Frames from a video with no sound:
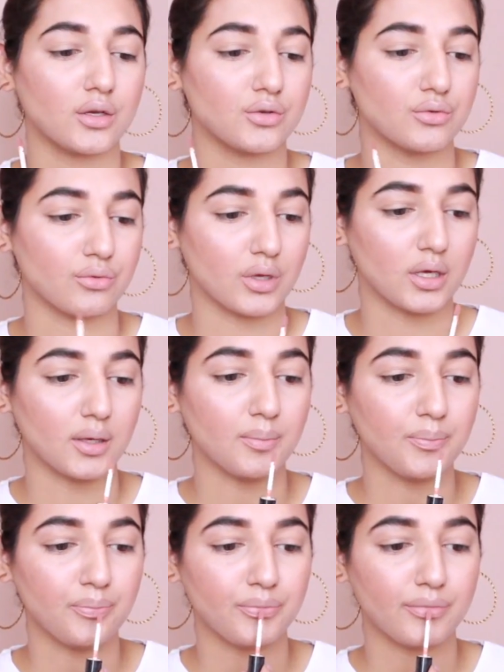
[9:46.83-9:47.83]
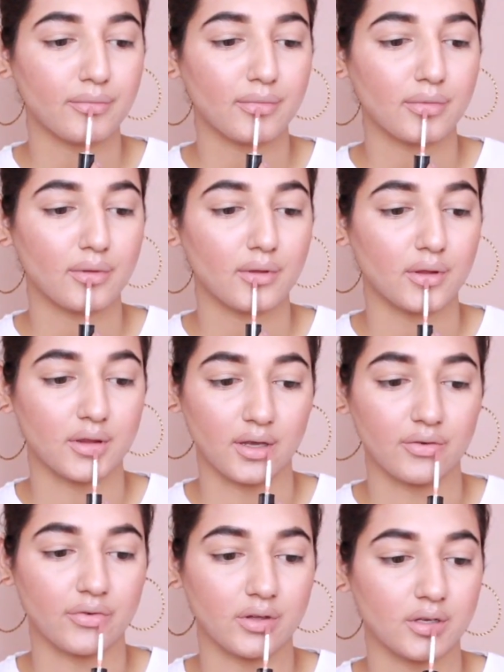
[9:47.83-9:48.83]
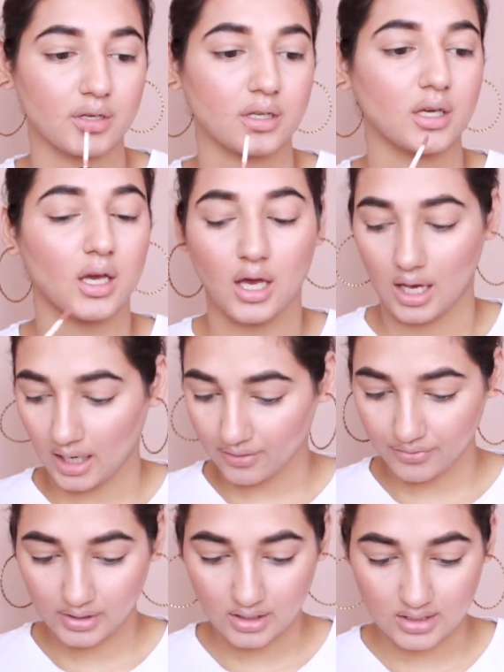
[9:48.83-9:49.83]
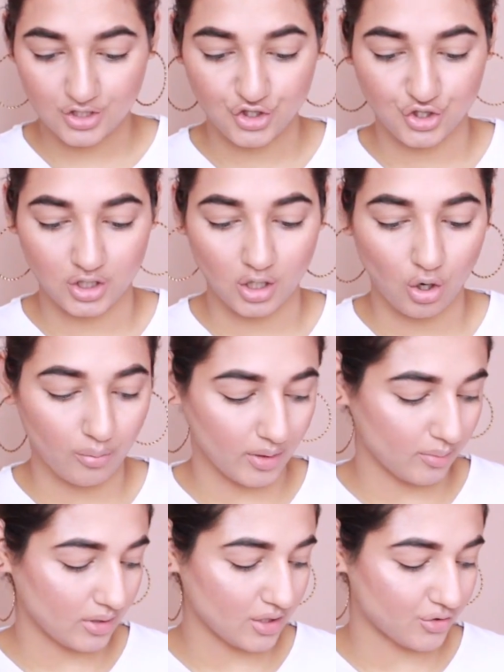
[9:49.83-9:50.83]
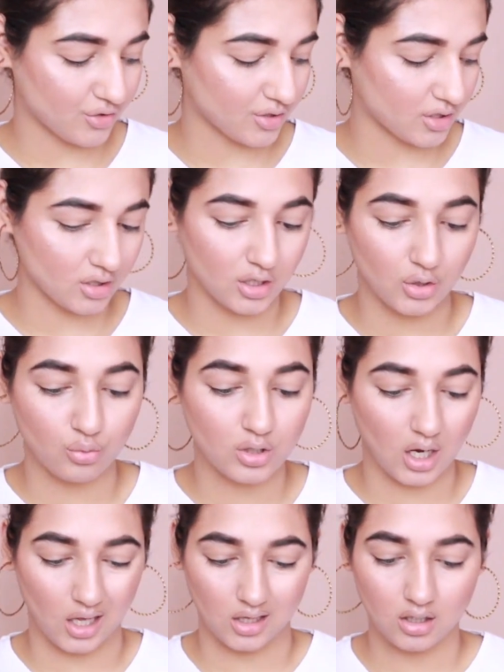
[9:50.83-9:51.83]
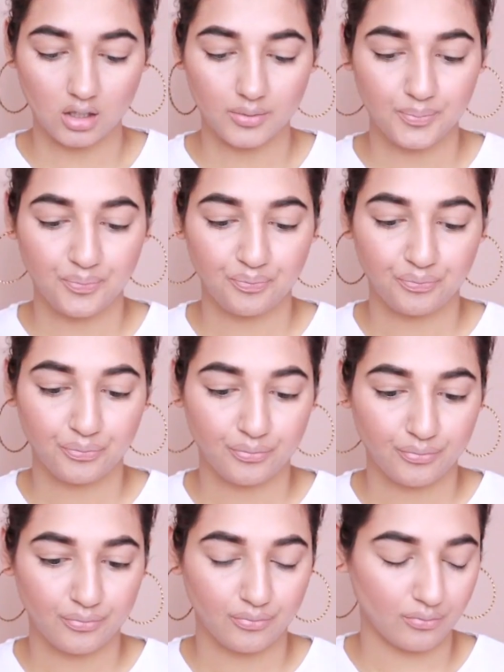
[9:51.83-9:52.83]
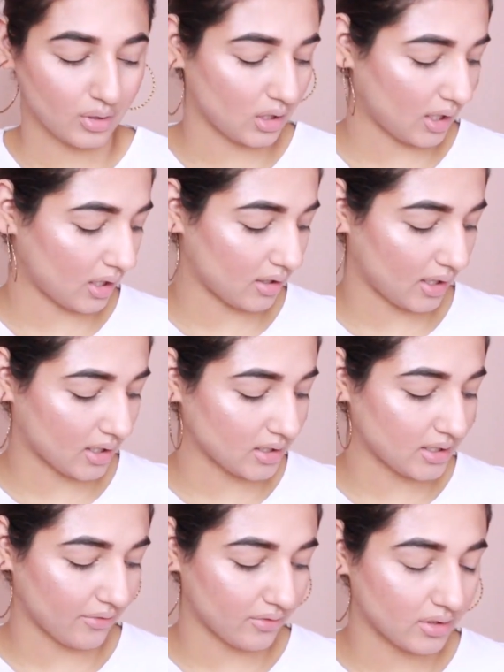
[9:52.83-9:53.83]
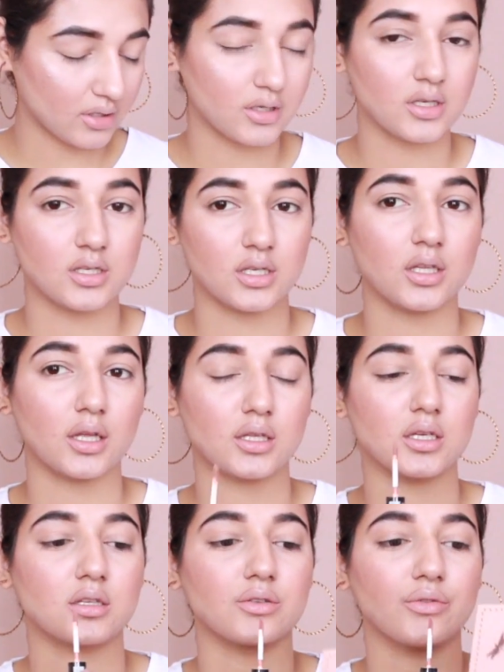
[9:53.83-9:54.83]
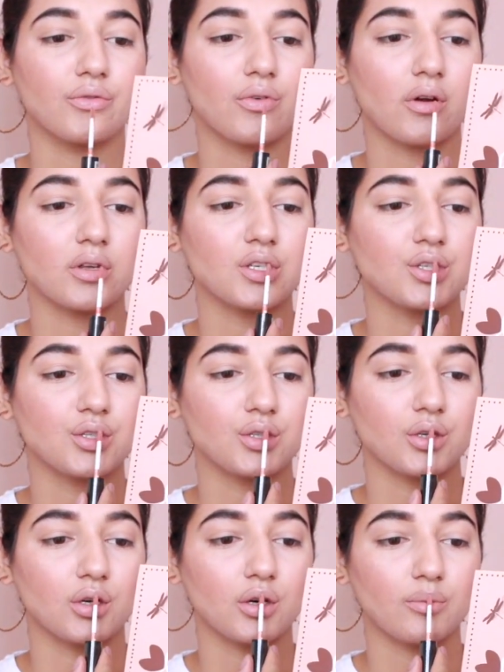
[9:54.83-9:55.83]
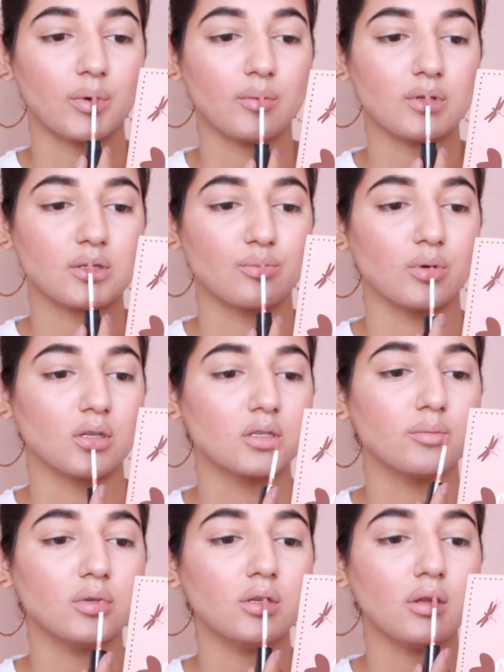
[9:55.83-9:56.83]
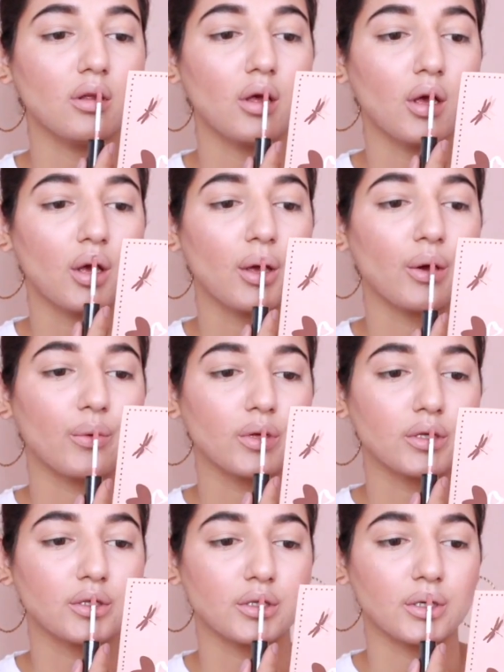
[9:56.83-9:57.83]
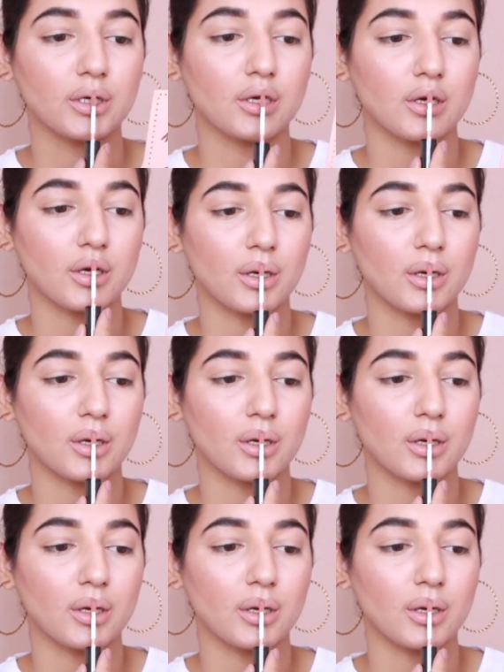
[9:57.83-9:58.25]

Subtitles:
a dream. Definitely. I feel it's sheer, or maybe it's just the nude color. But I can definitely see that it's very sheer. Maybe it's buildable. We'll see.